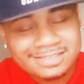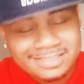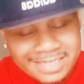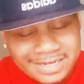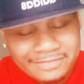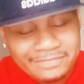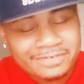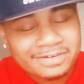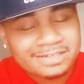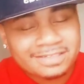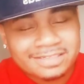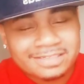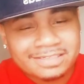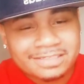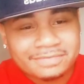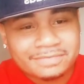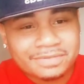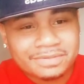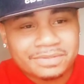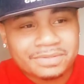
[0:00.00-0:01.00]
definitely
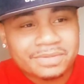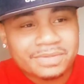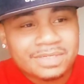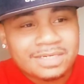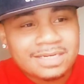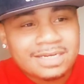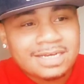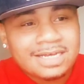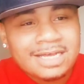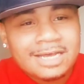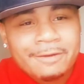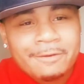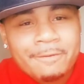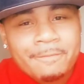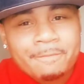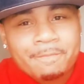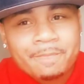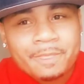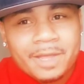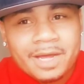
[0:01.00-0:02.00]
difficult.
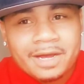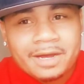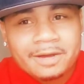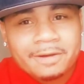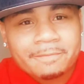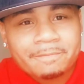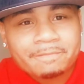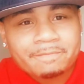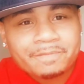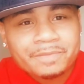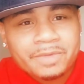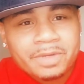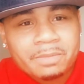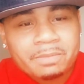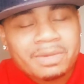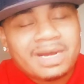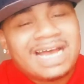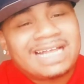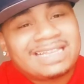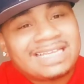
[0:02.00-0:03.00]

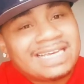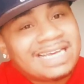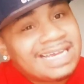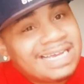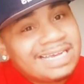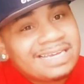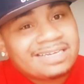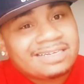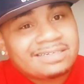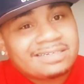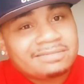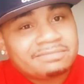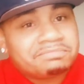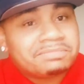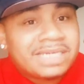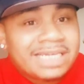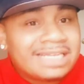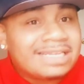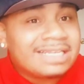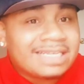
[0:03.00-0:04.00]
But in
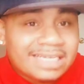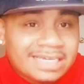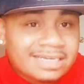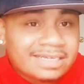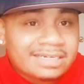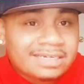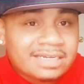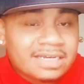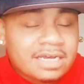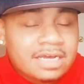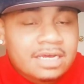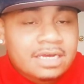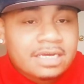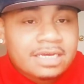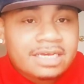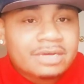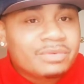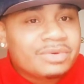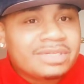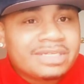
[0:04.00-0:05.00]
the end,
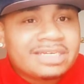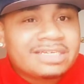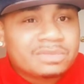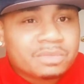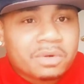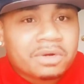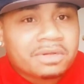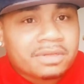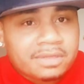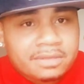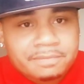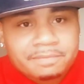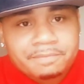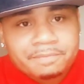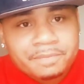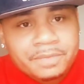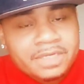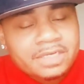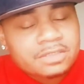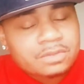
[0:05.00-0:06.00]
it really is worth it.
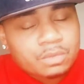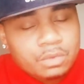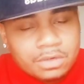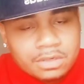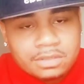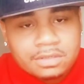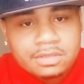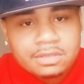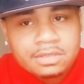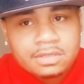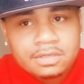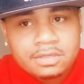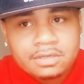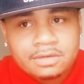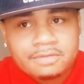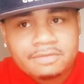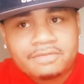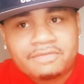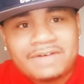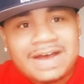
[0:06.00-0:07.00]
It's worth
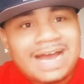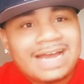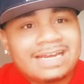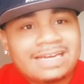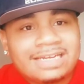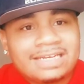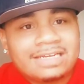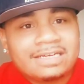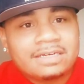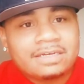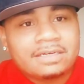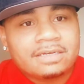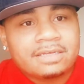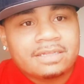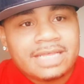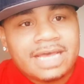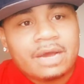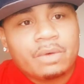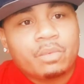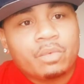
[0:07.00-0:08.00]
finding
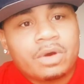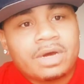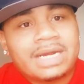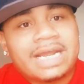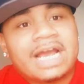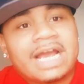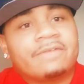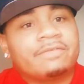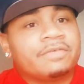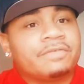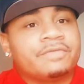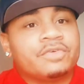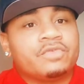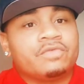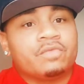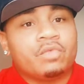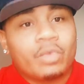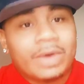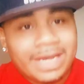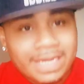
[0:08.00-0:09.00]
that one after
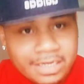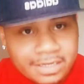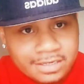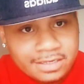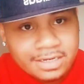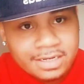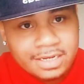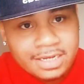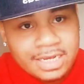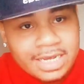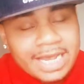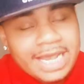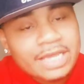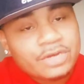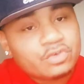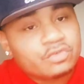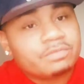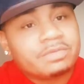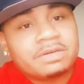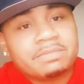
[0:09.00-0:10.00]
you've waited
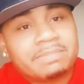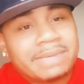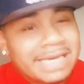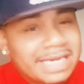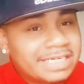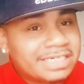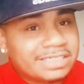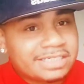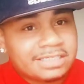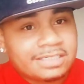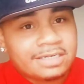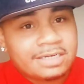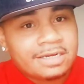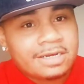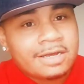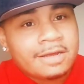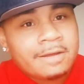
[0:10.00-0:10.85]
and you've been patient,